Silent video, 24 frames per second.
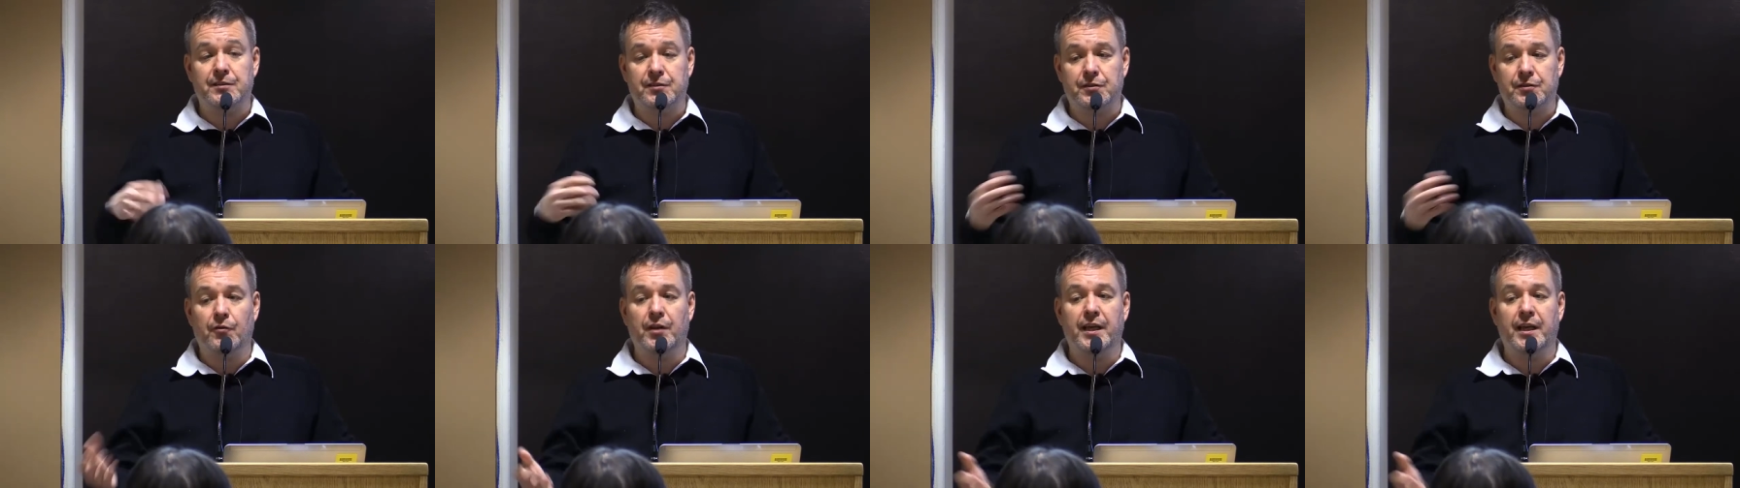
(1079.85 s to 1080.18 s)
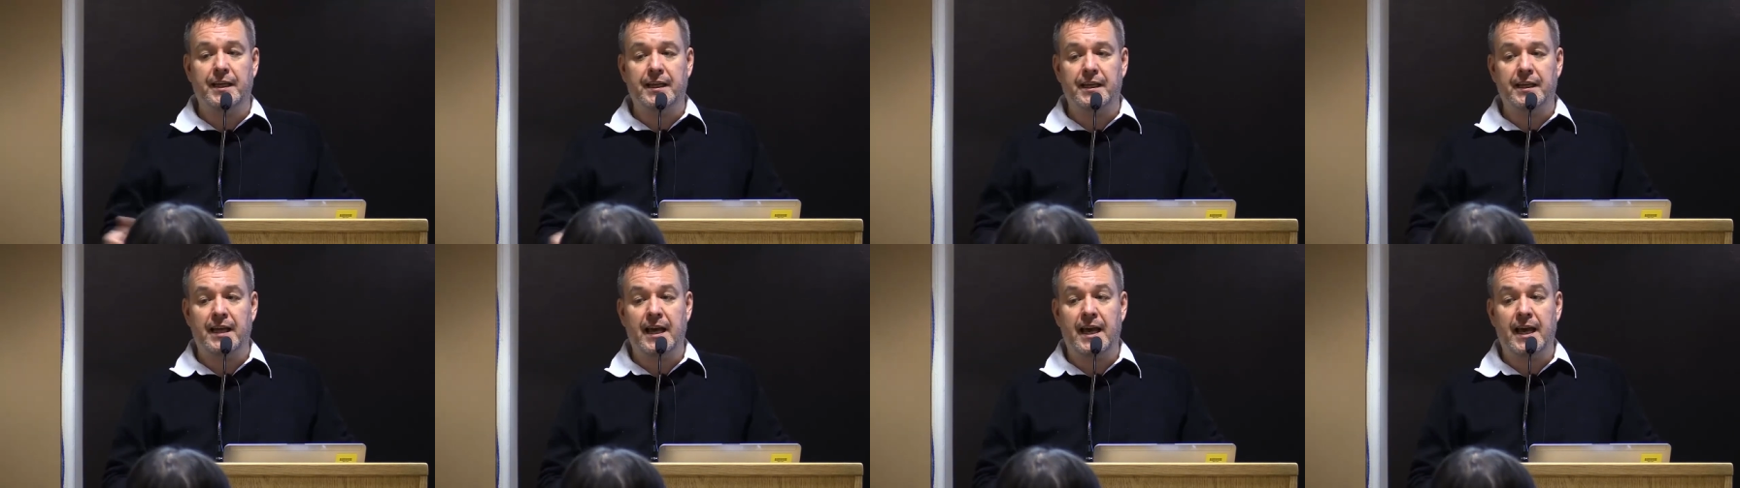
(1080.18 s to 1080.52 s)
so they
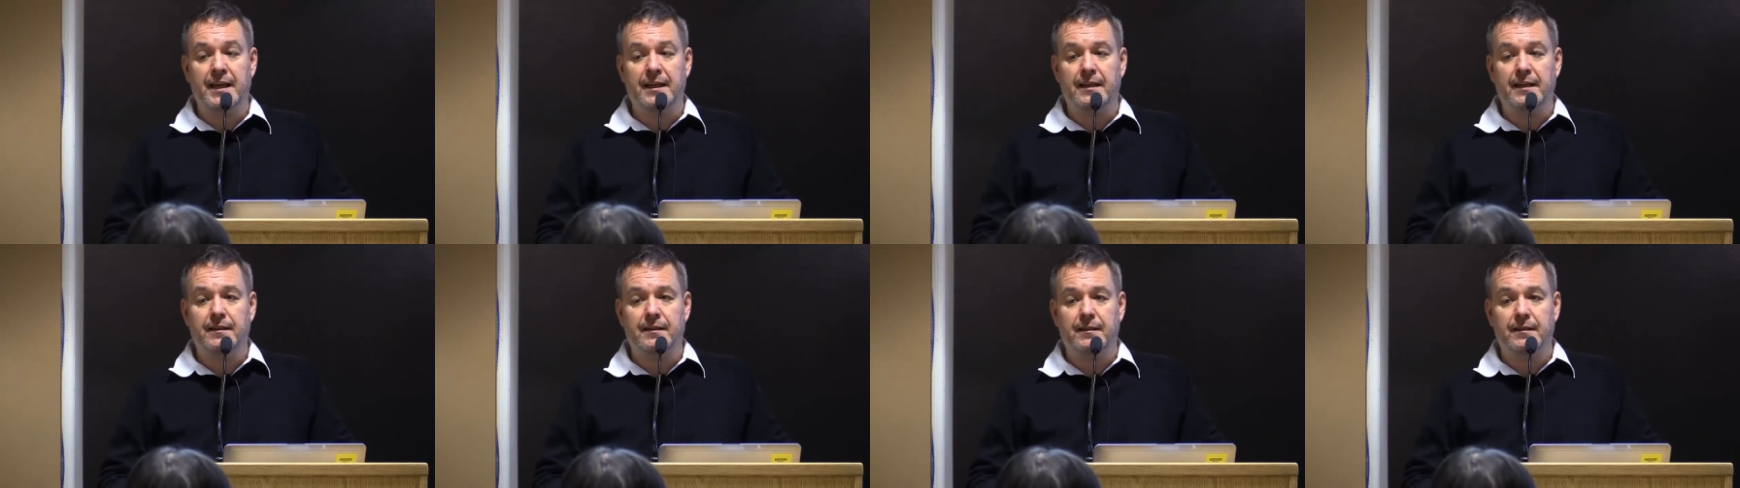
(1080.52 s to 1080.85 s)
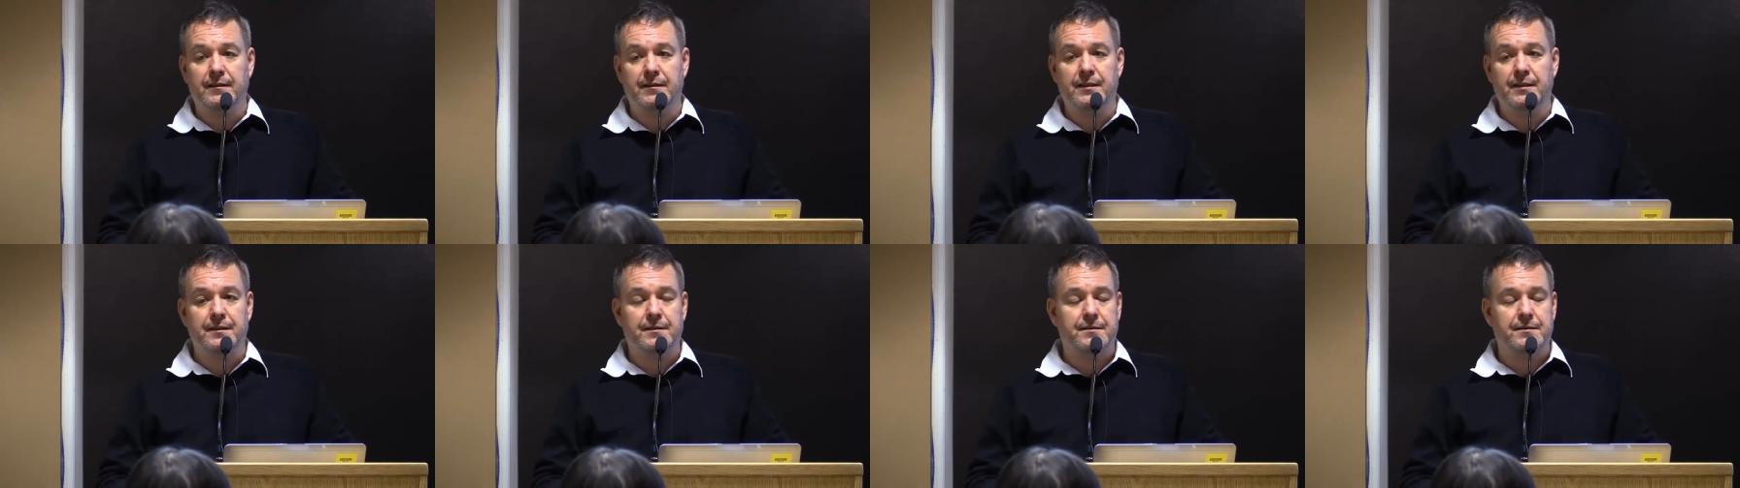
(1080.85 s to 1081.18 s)
could
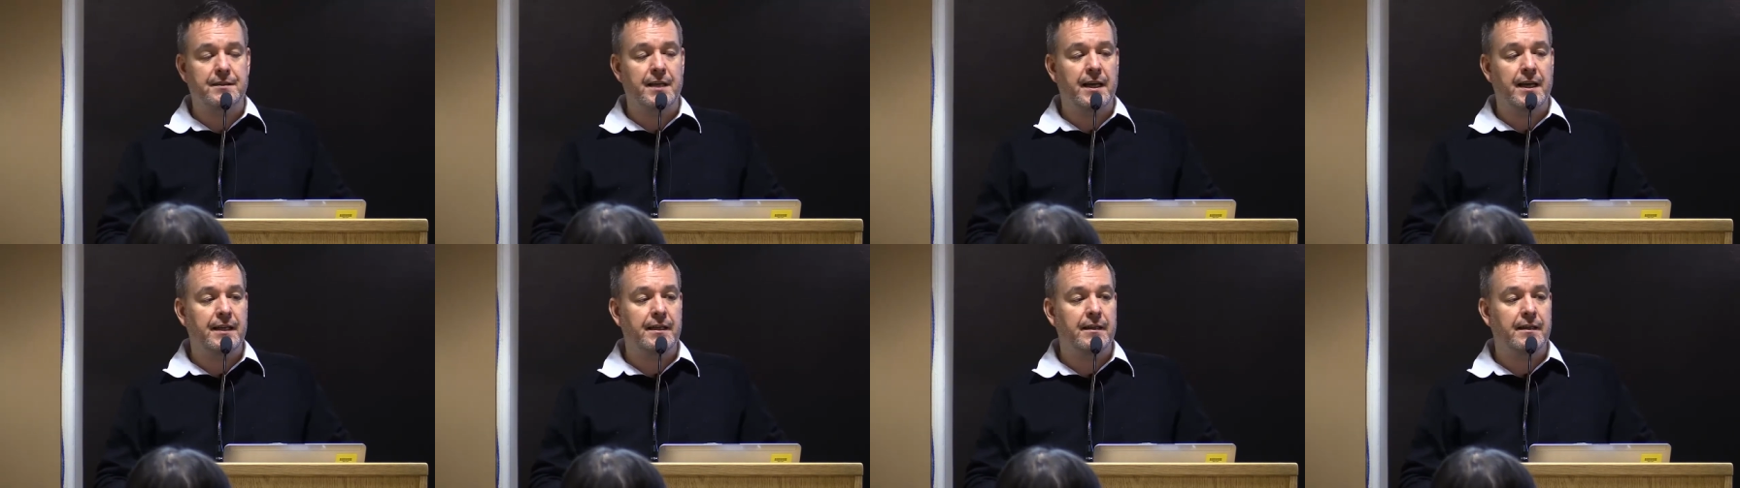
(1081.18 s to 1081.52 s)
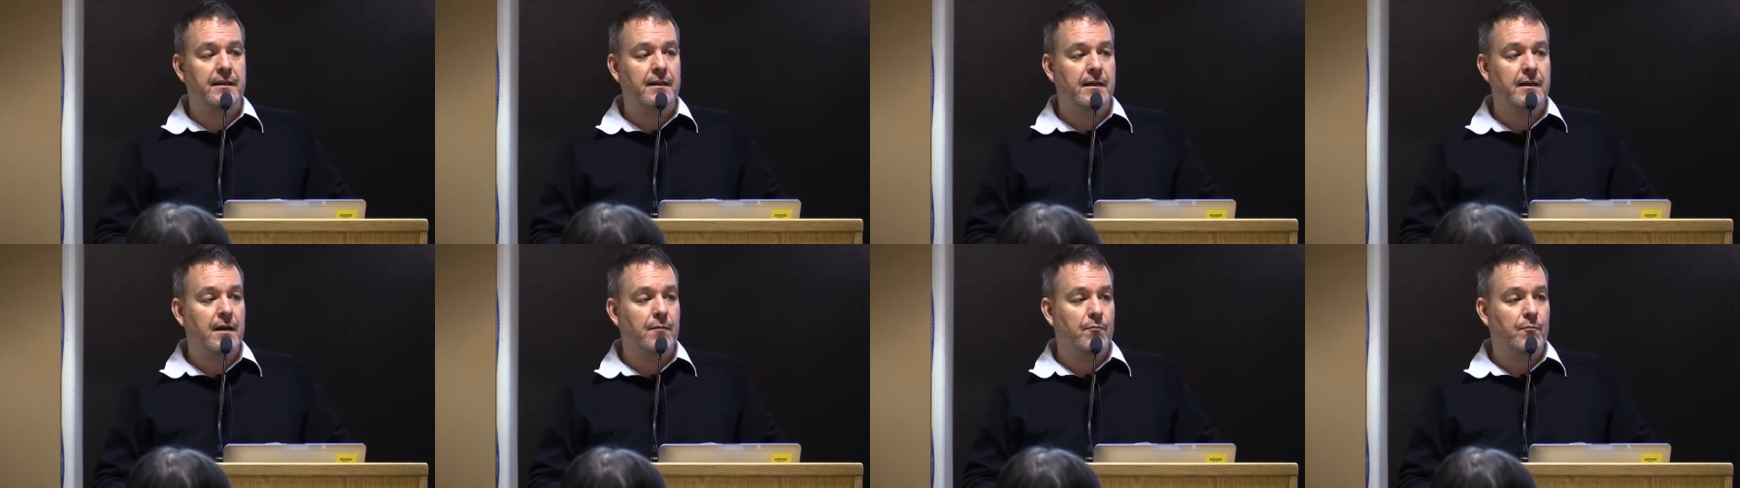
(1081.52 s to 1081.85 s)
edit this
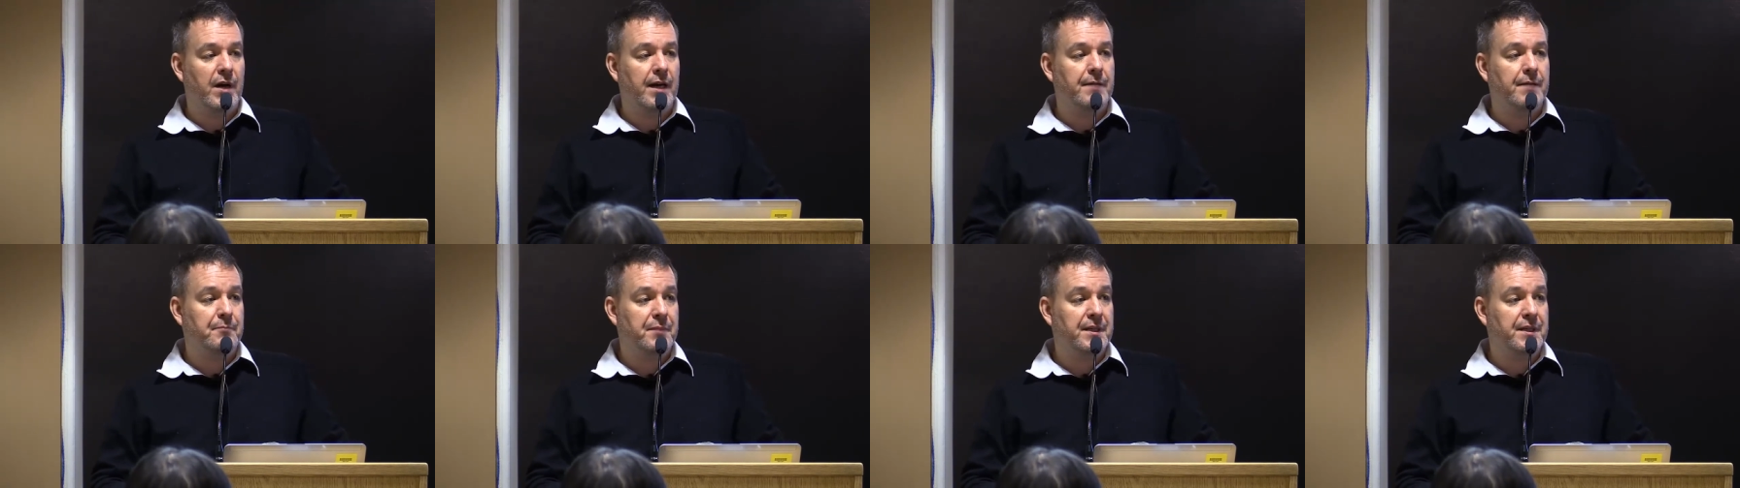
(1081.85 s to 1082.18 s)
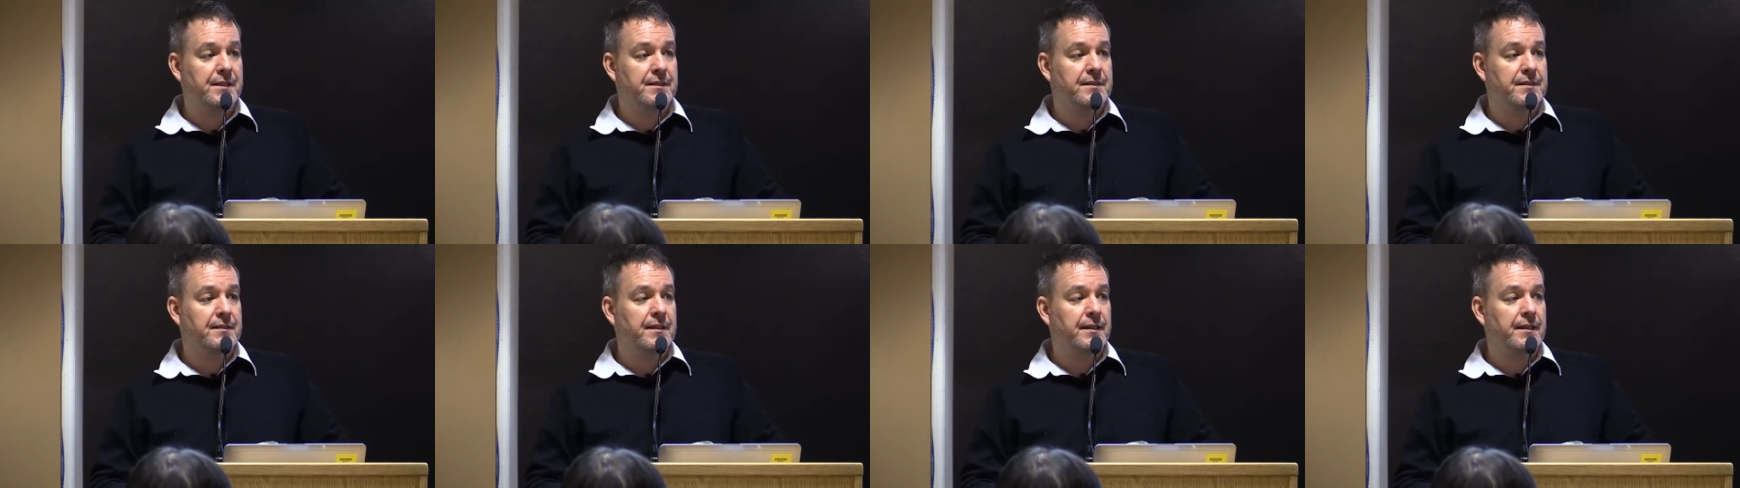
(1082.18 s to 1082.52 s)
data by
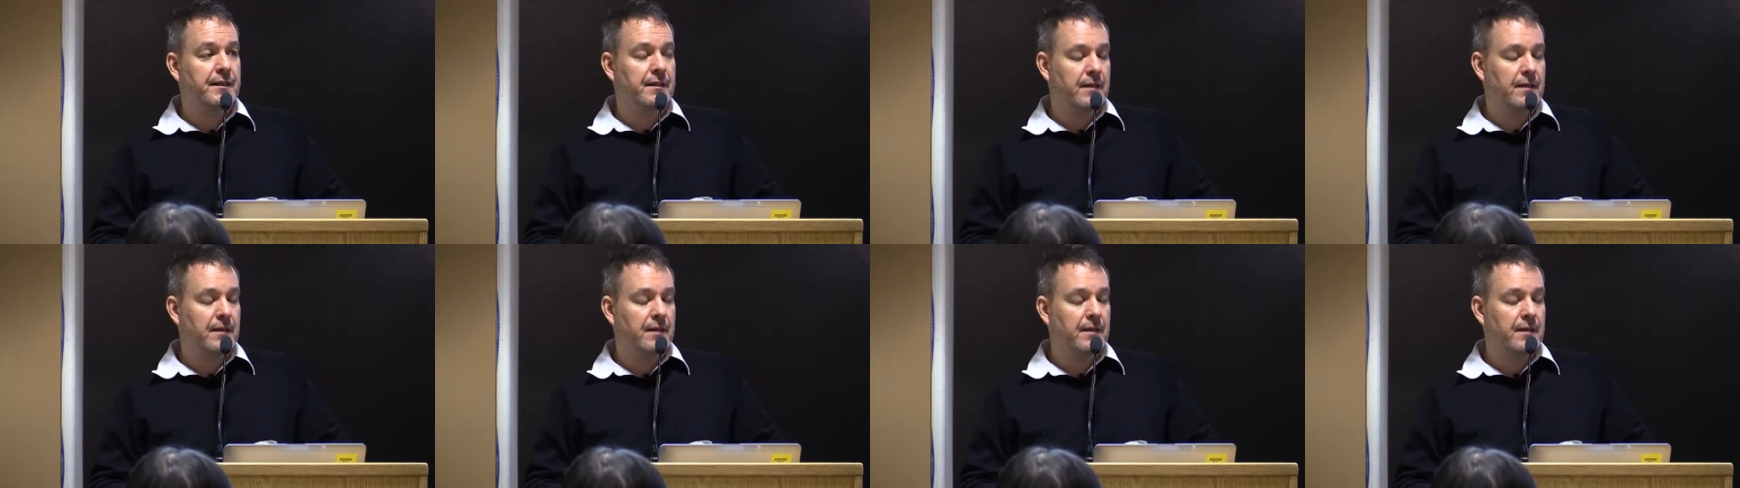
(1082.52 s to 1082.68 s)
PC.